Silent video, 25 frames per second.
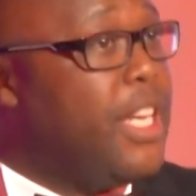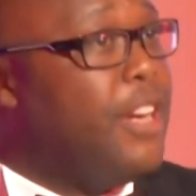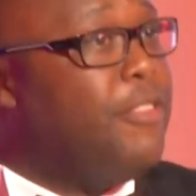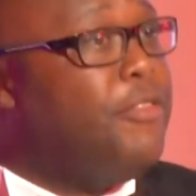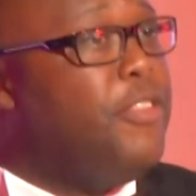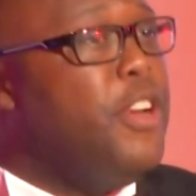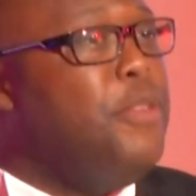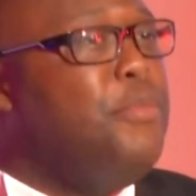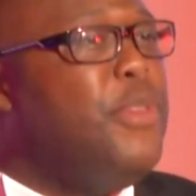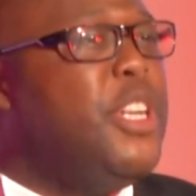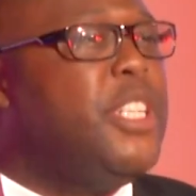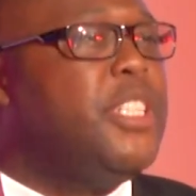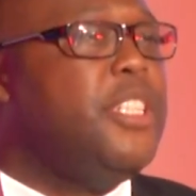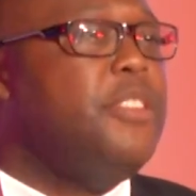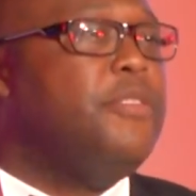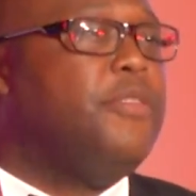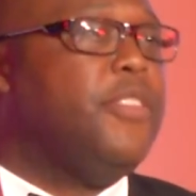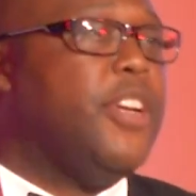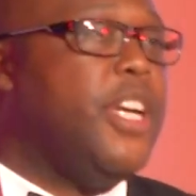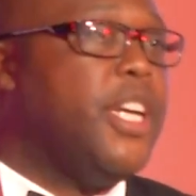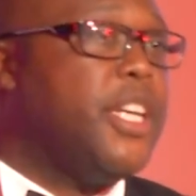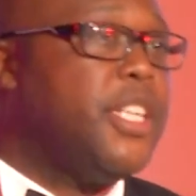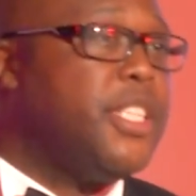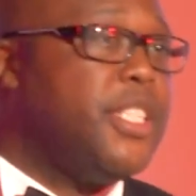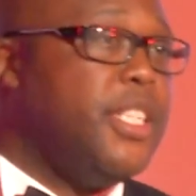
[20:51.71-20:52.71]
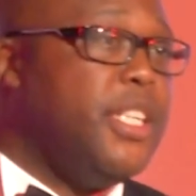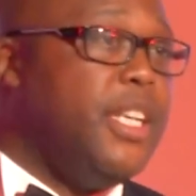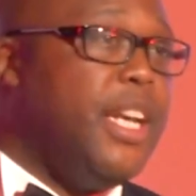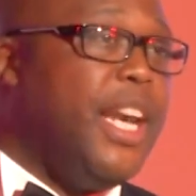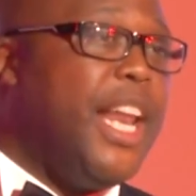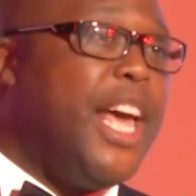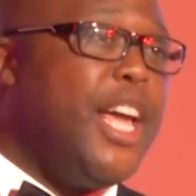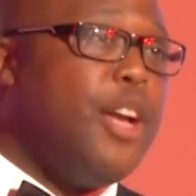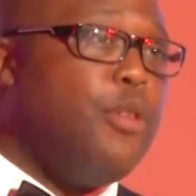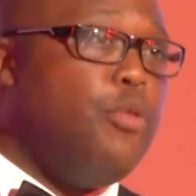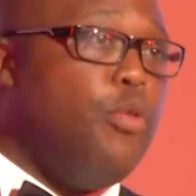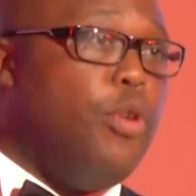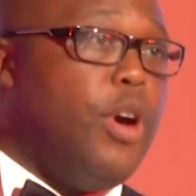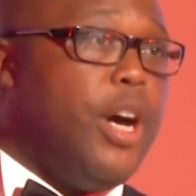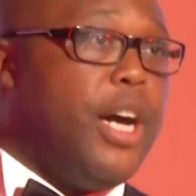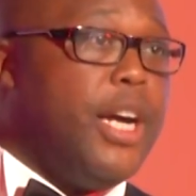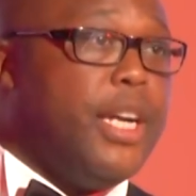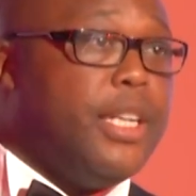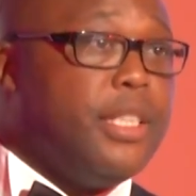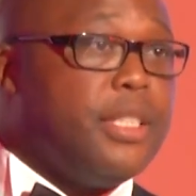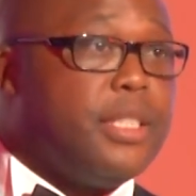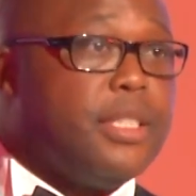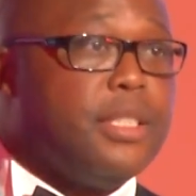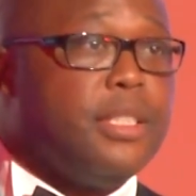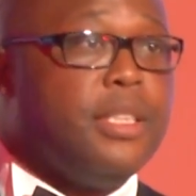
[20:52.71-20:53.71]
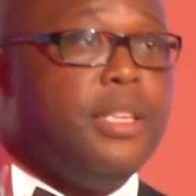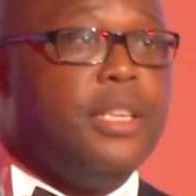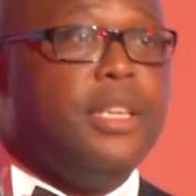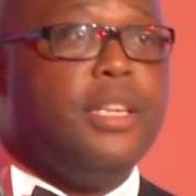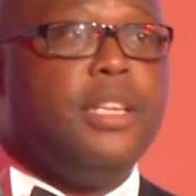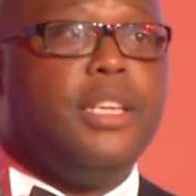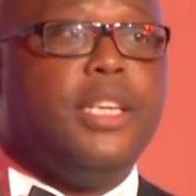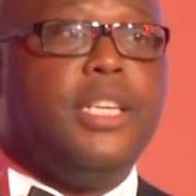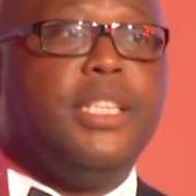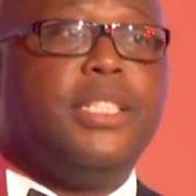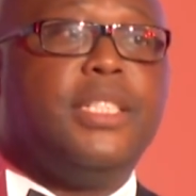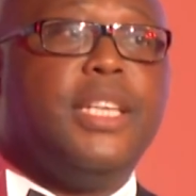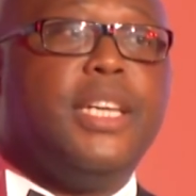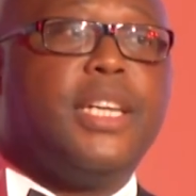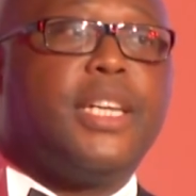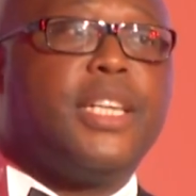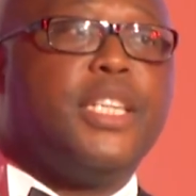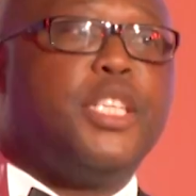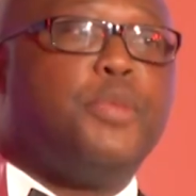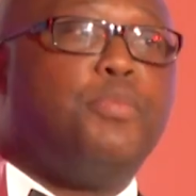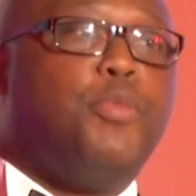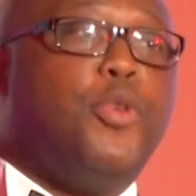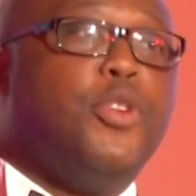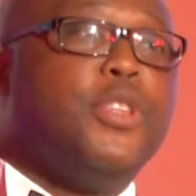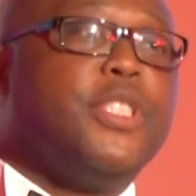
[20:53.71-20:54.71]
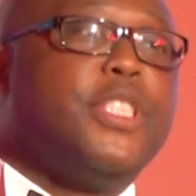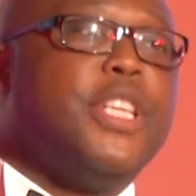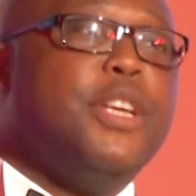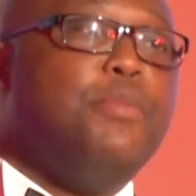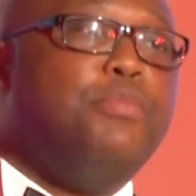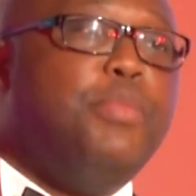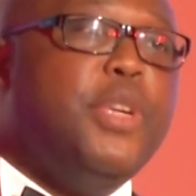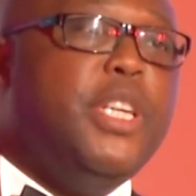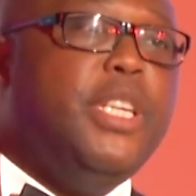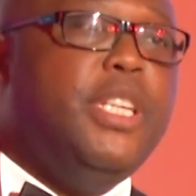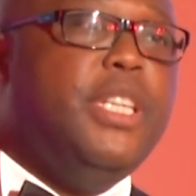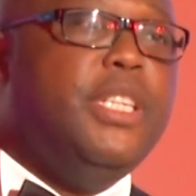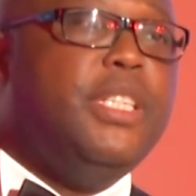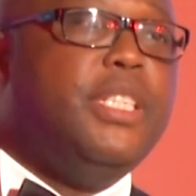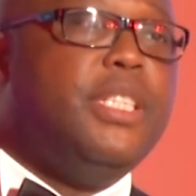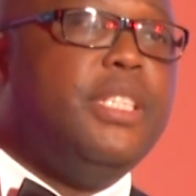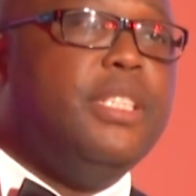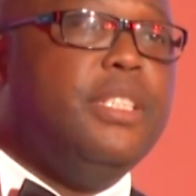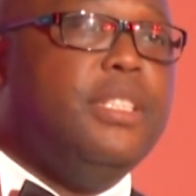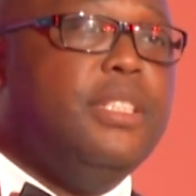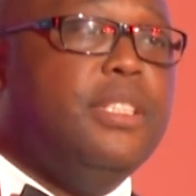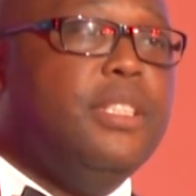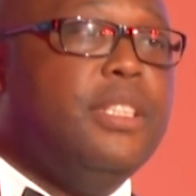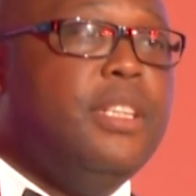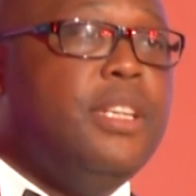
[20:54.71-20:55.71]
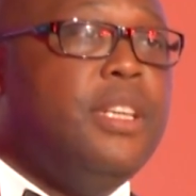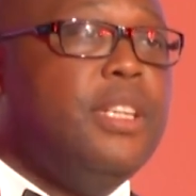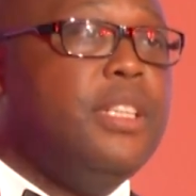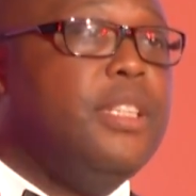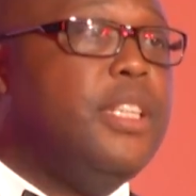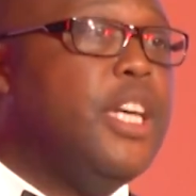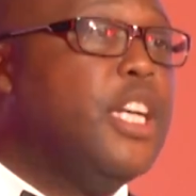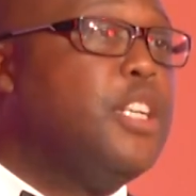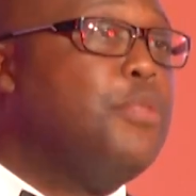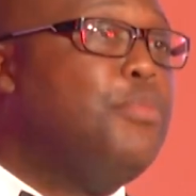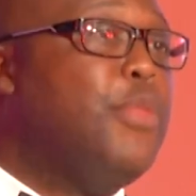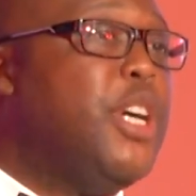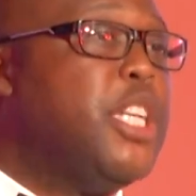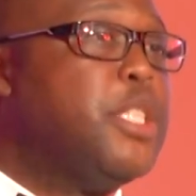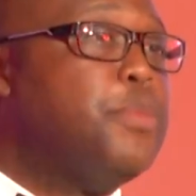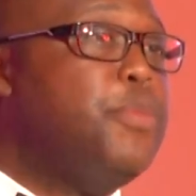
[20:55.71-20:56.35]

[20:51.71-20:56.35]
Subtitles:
Affirmative action, likewise, is the responsibility that